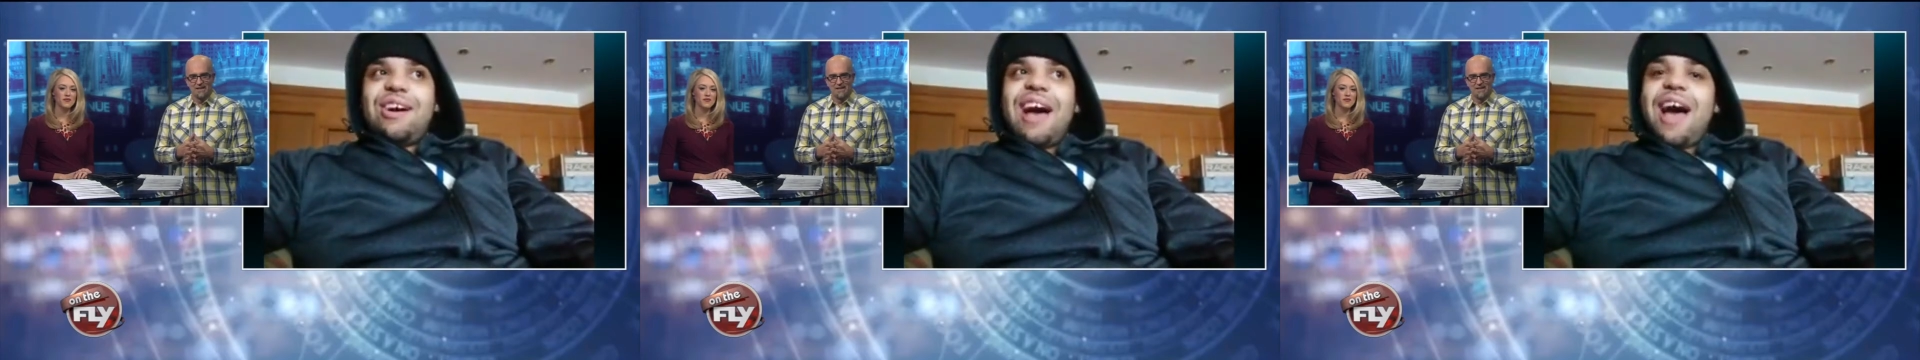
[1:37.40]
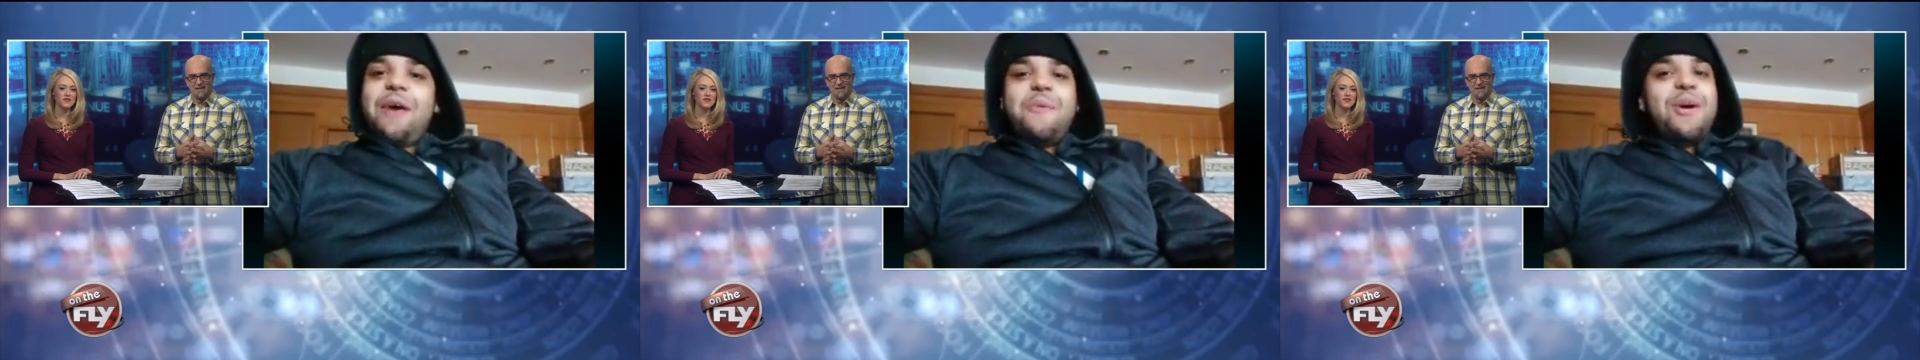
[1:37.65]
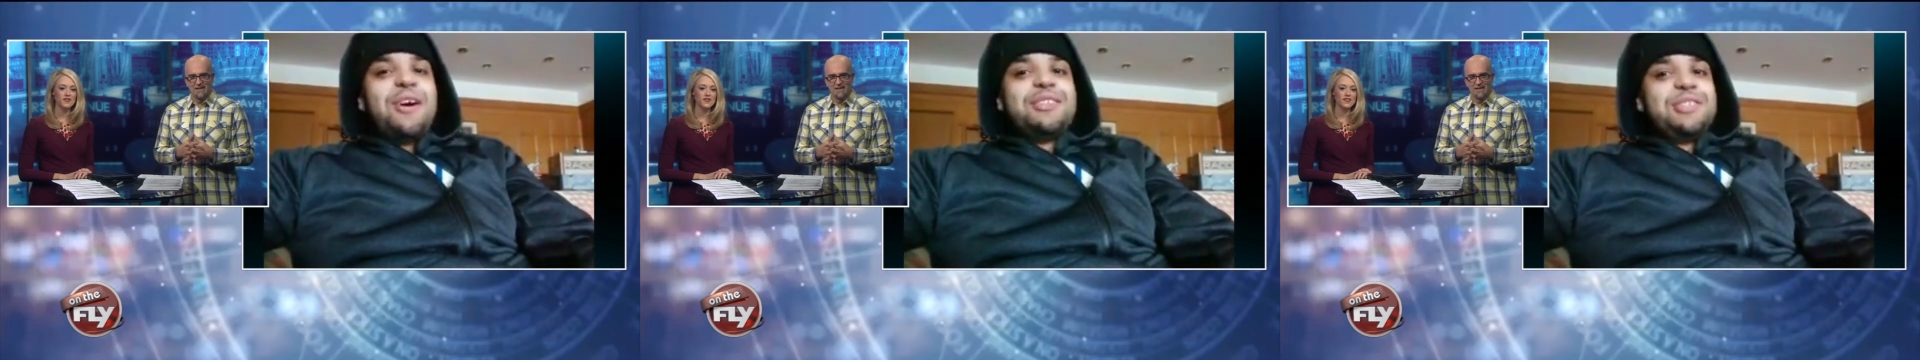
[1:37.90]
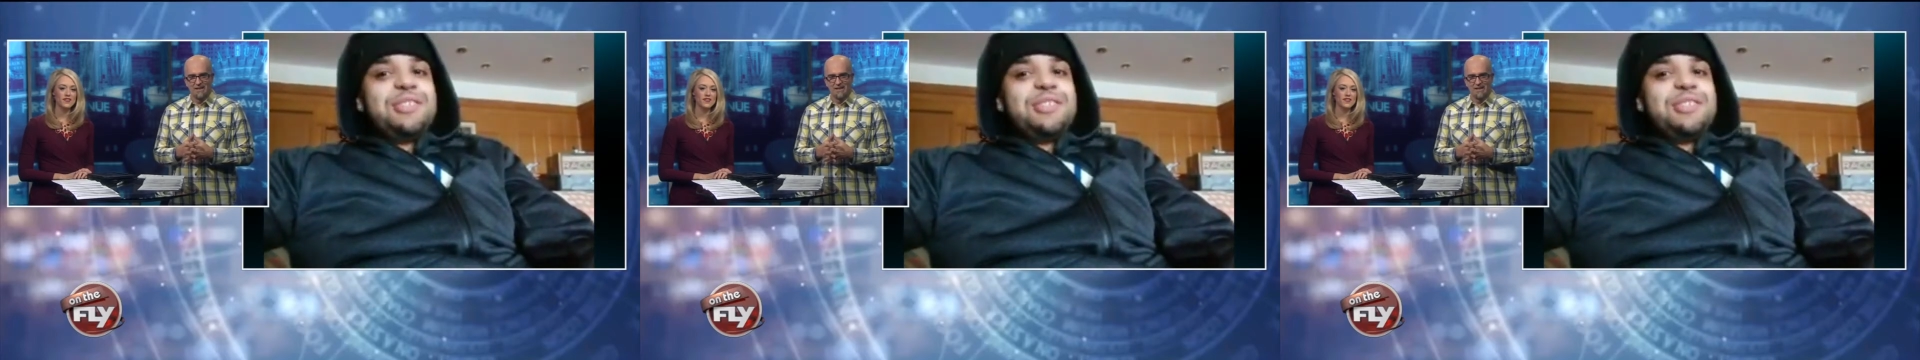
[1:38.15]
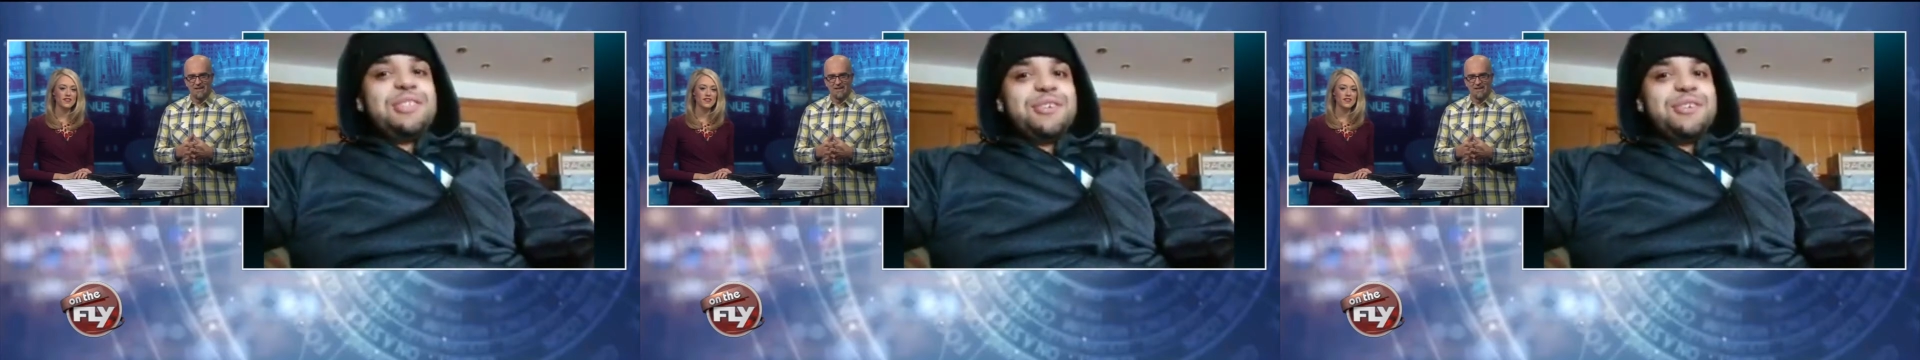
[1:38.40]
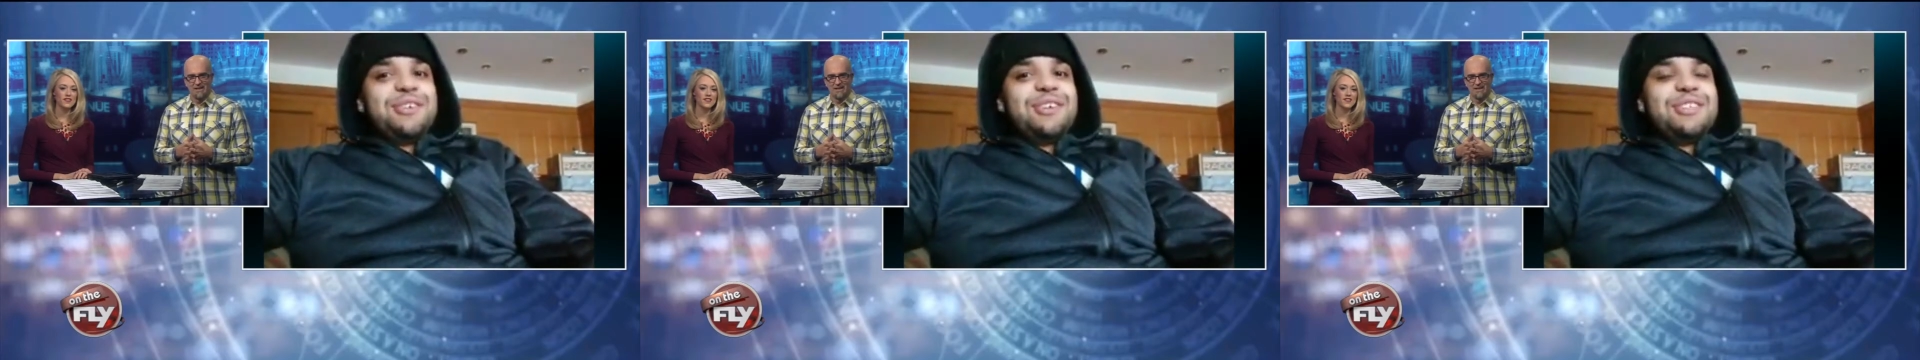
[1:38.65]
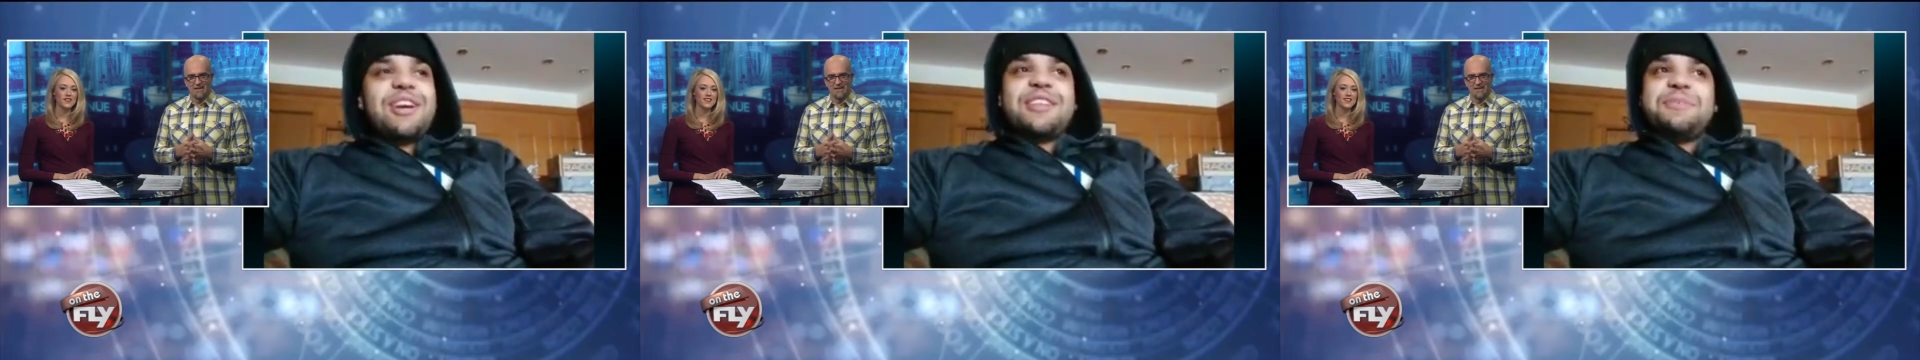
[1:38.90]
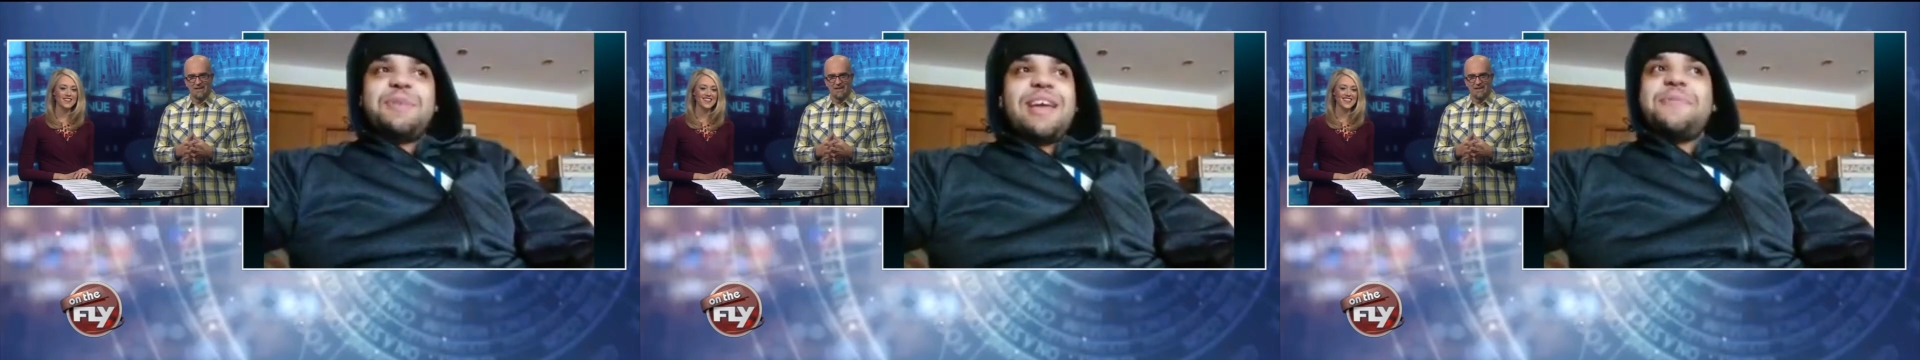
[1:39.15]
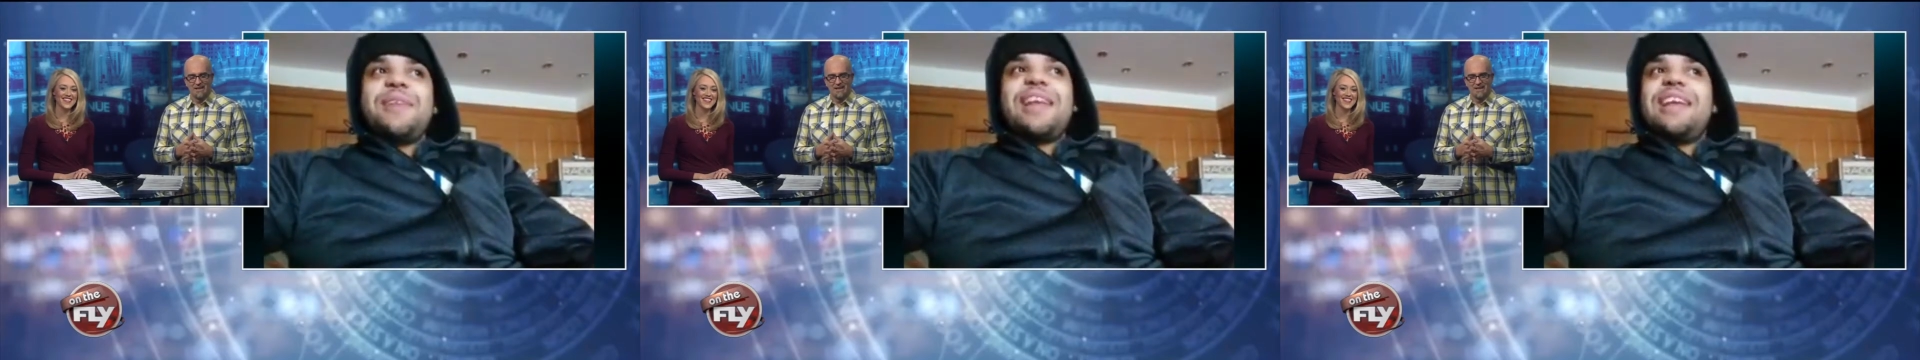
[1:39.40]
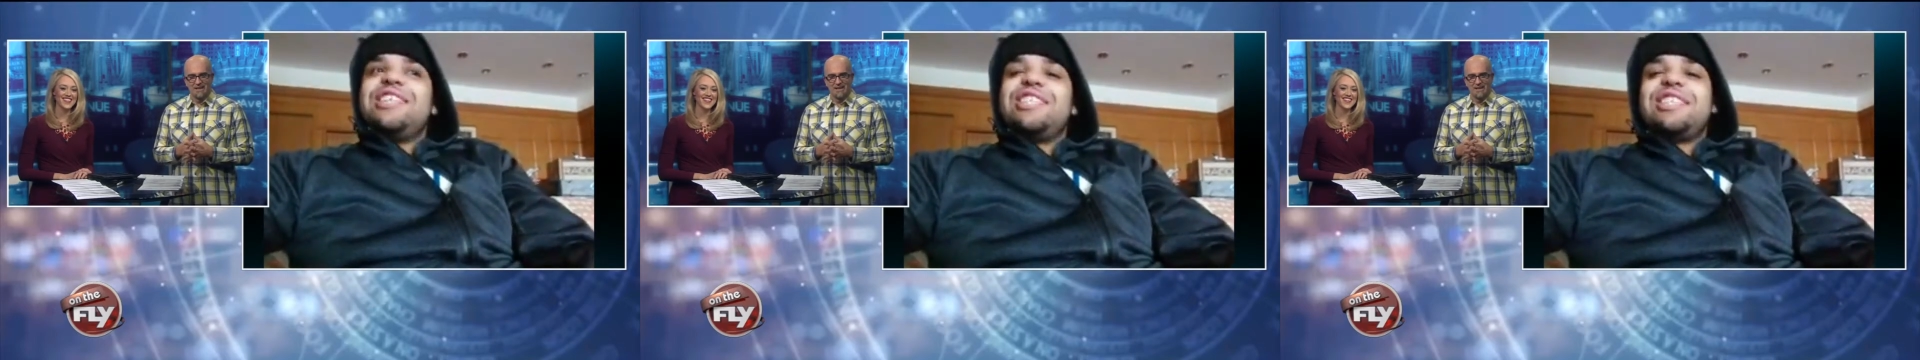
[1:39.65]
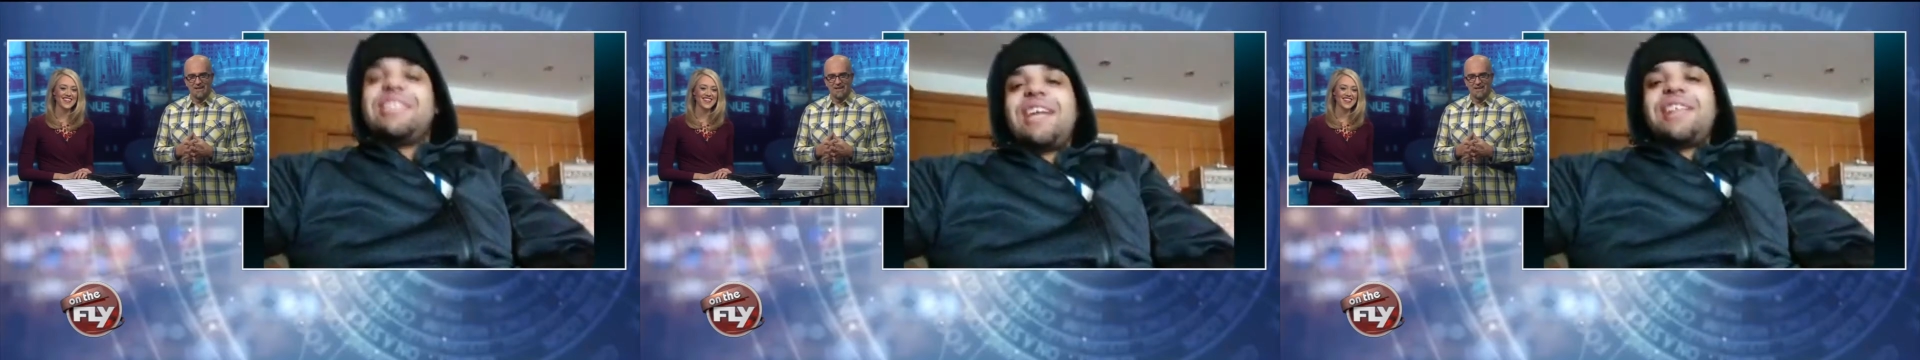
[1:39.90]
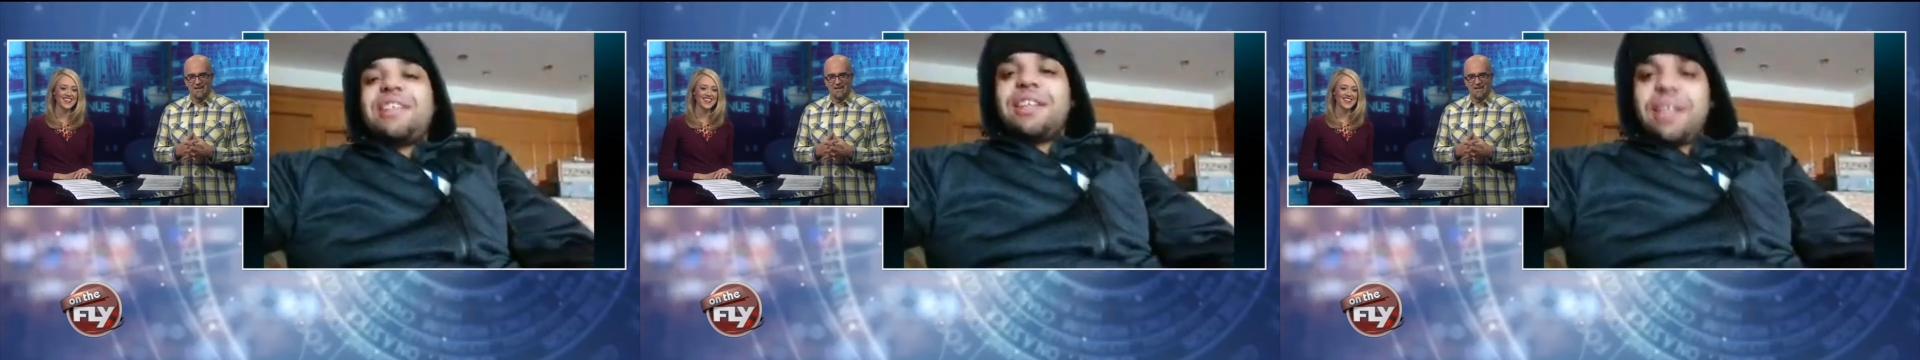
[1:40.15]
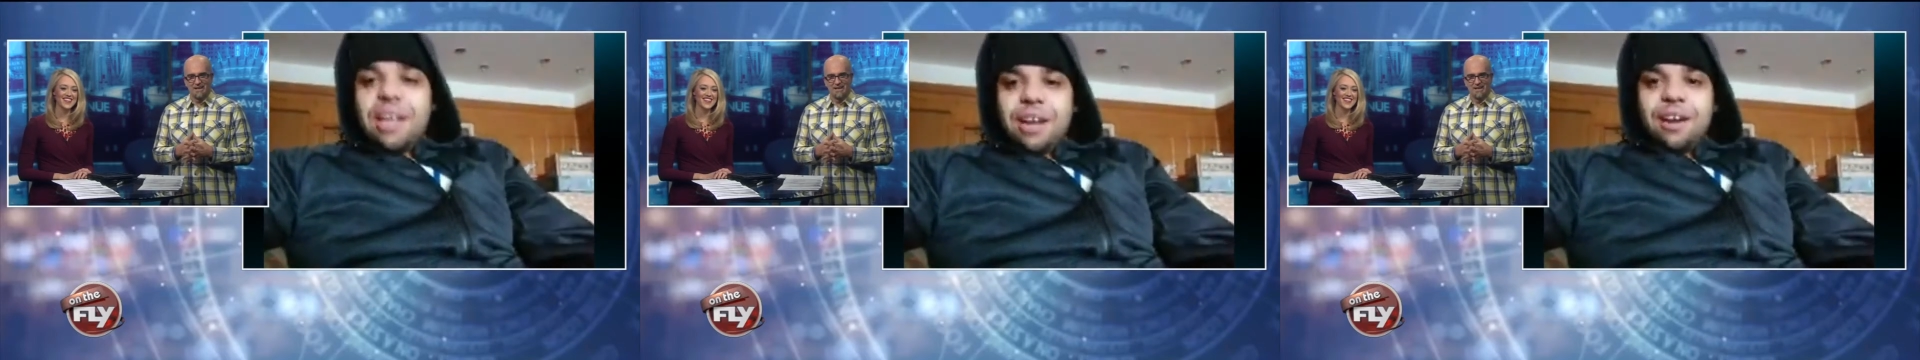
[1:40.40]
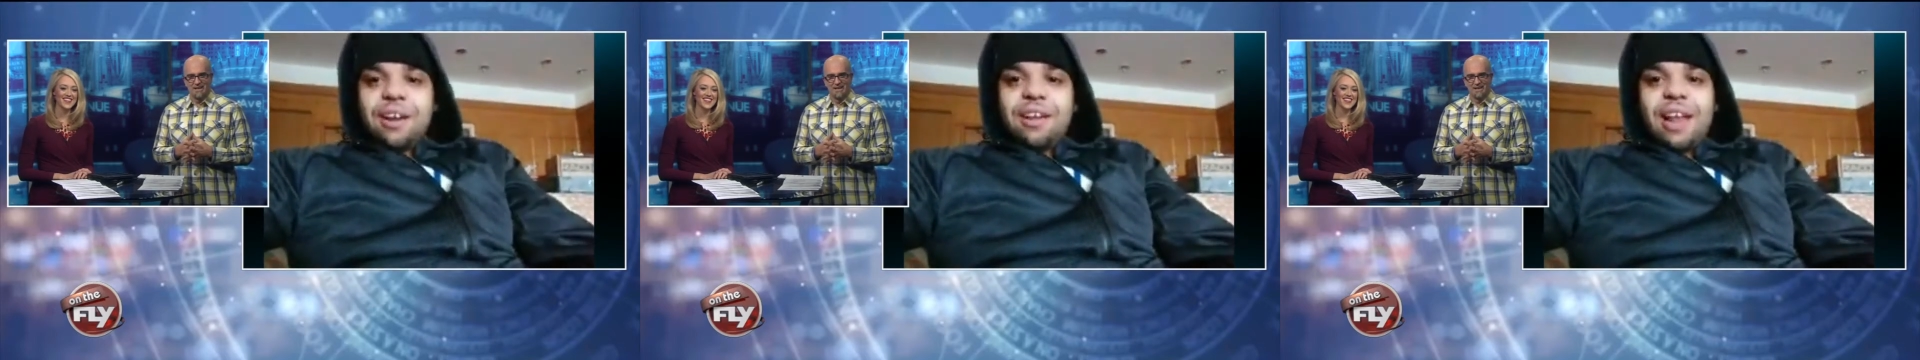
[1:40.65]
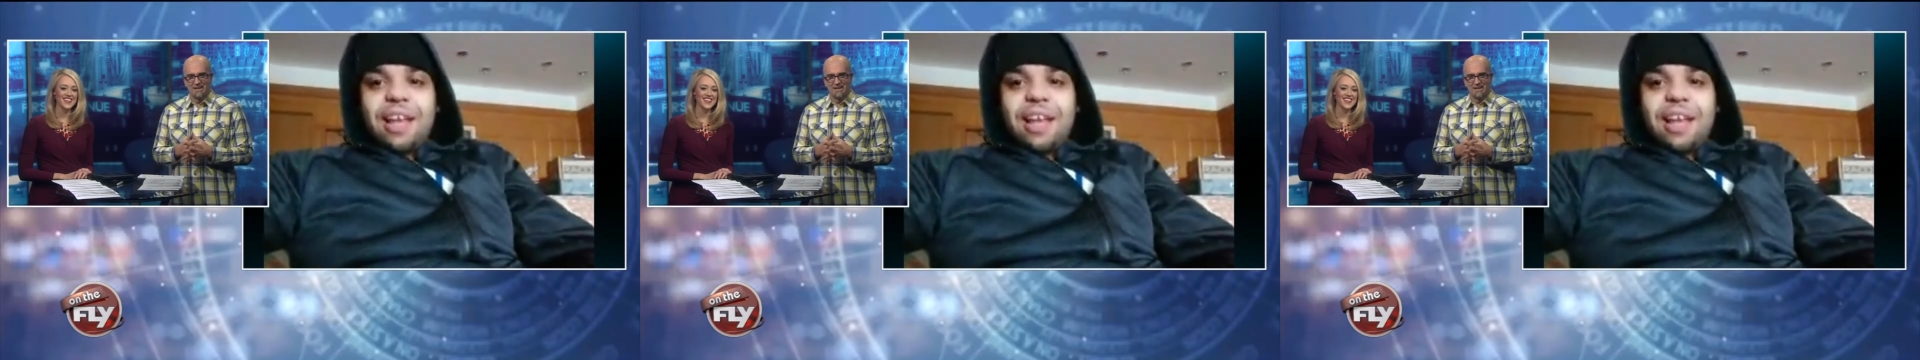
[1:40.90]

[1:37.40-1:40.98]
I want to. Trust me. I mean, there's just nothing there.